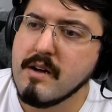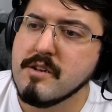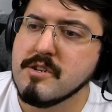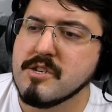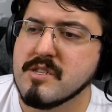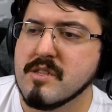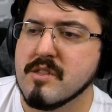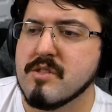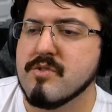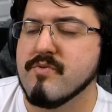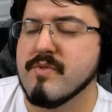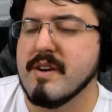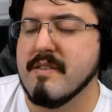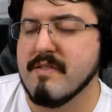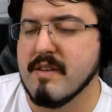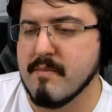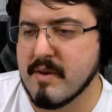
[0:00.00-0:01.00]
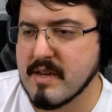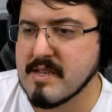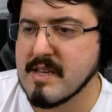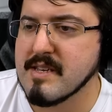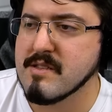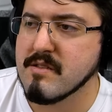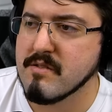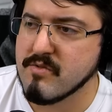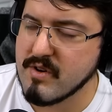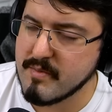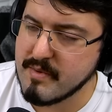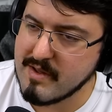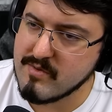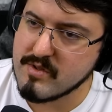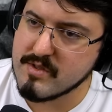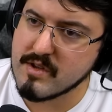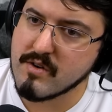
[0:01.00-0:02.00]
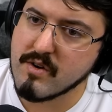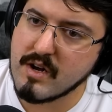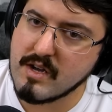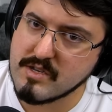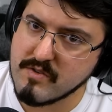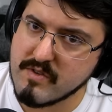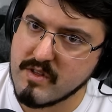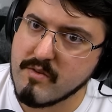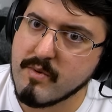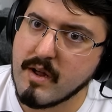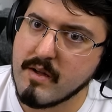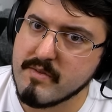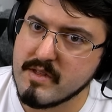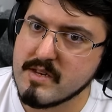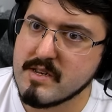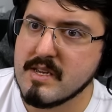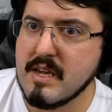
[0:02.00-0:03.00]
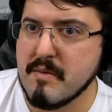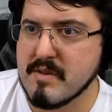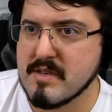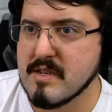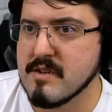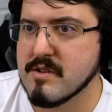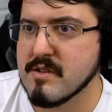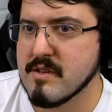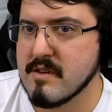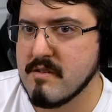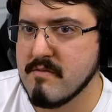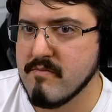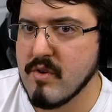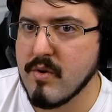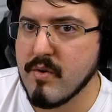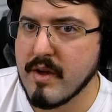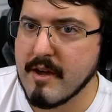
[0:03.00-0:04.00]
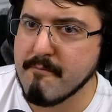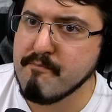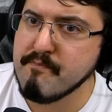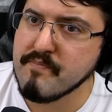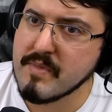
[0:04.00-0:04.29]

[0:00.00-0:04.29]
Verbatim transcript: Just the three of them because that's the three people in the crossover. They're probably a team essentially. Okay.